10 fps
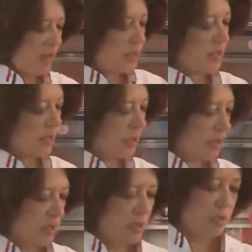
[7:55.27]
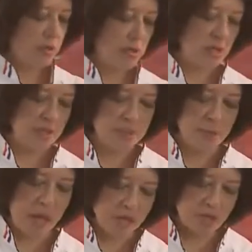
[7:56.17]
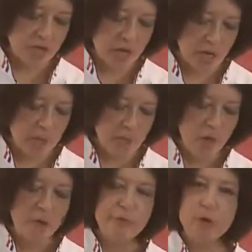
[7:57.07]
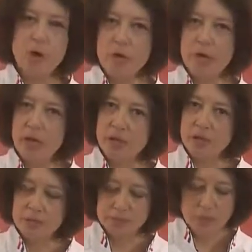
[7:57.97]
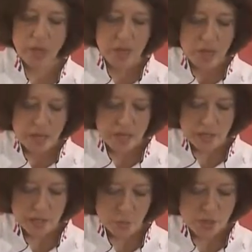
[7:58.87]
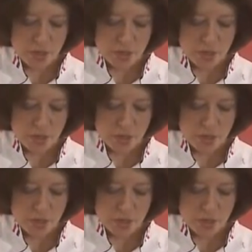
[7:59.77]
basically the Spanish name for coriander. And we